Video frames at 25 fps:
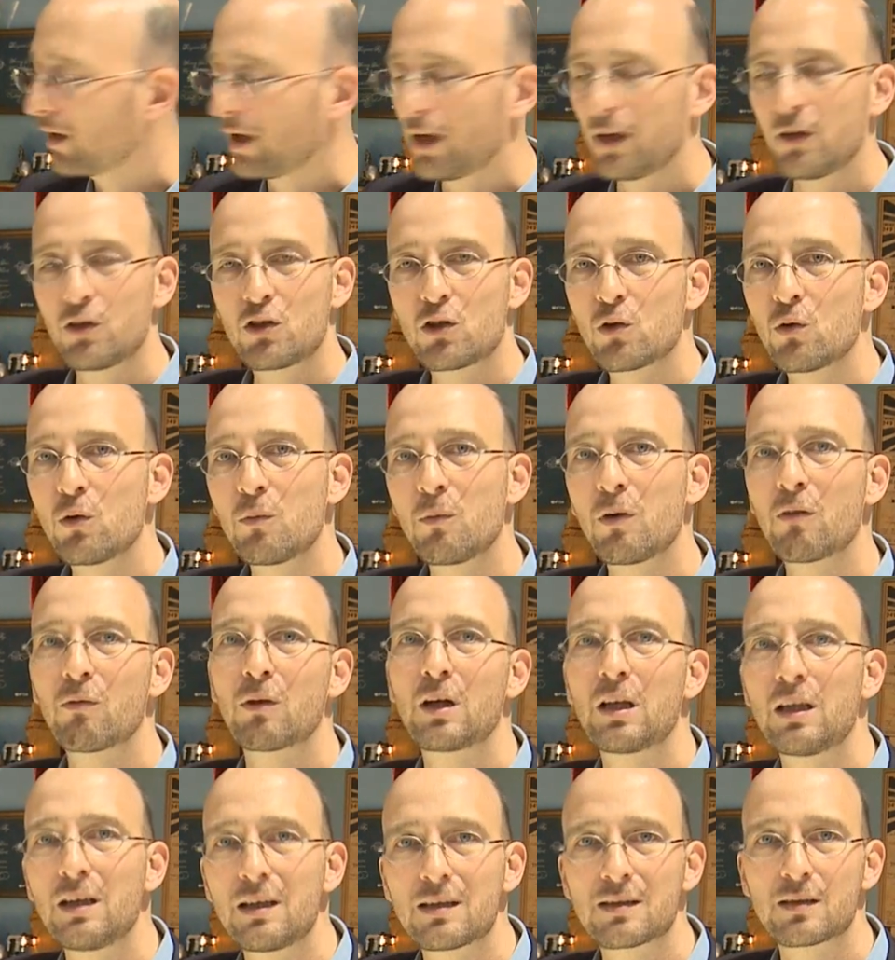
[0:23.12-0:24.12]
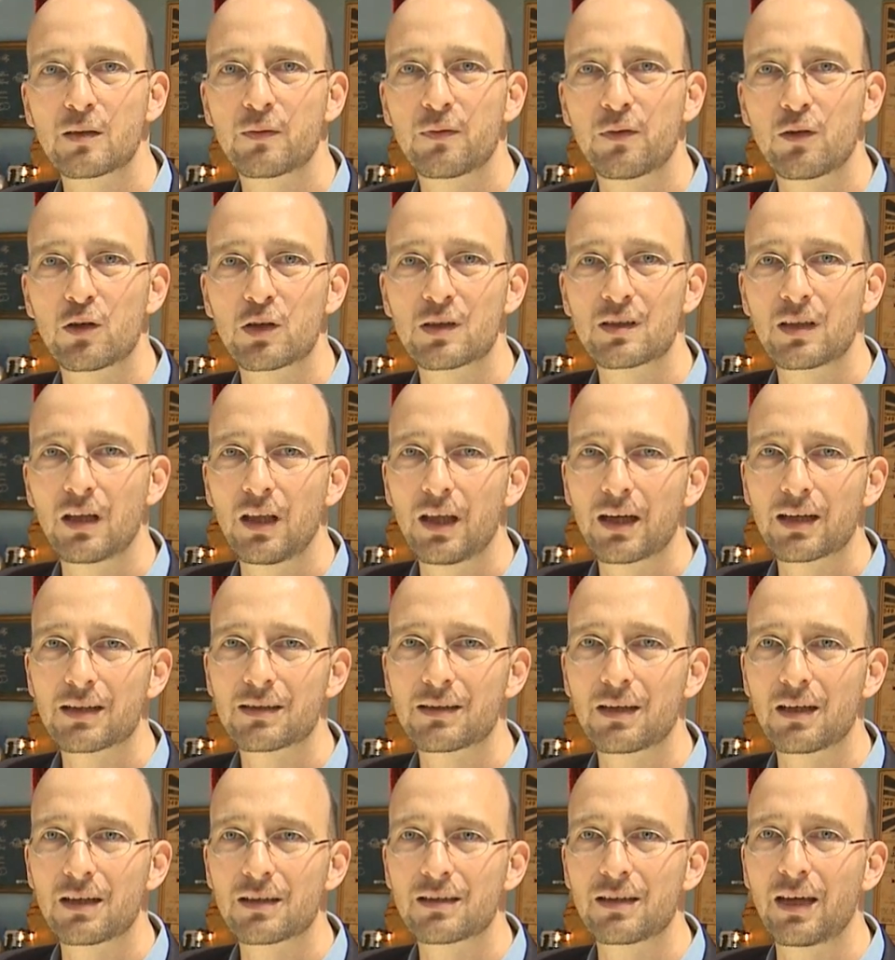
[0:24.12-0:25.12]
In June, we released the first
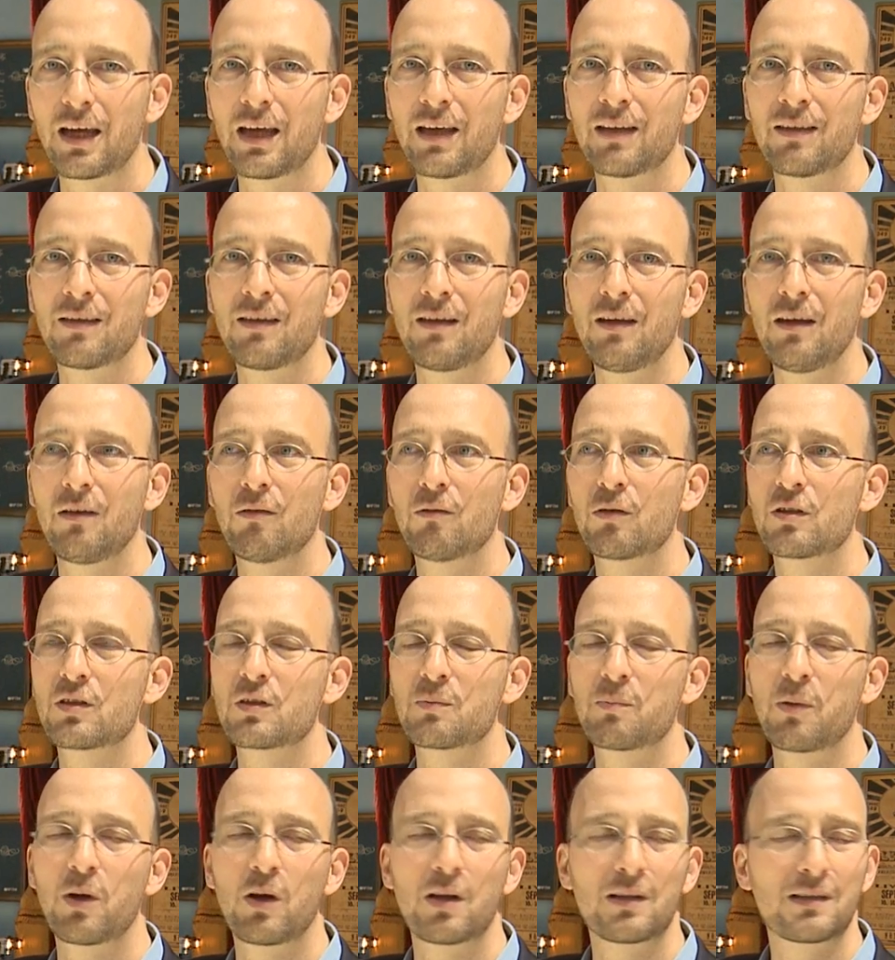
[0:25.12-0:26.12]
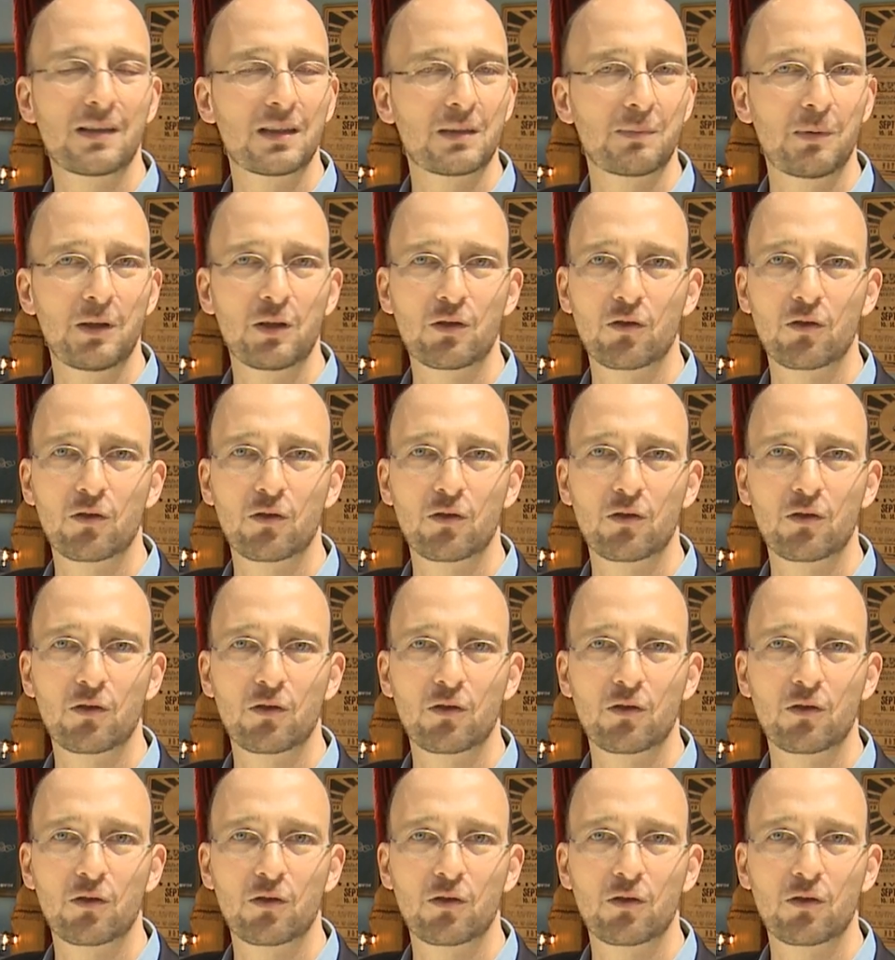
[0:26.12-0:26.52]
Alexas, and the response has been